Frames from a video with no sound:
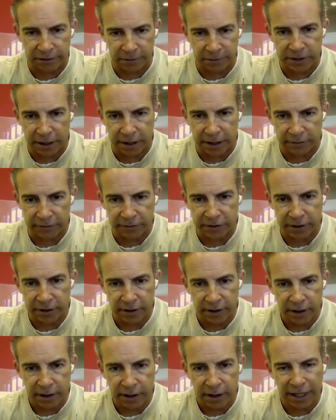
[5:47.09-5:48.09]
themselves.
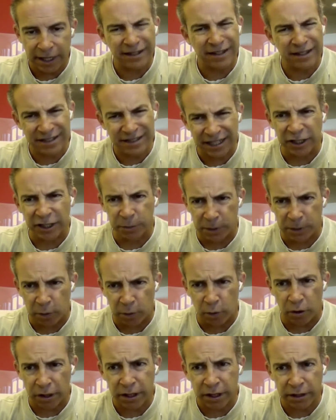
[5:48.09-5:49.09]
It does take a little bit of
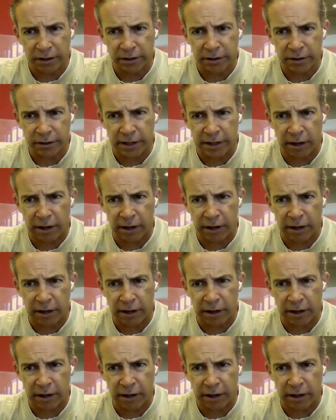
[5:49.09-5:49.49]
work. Yeah.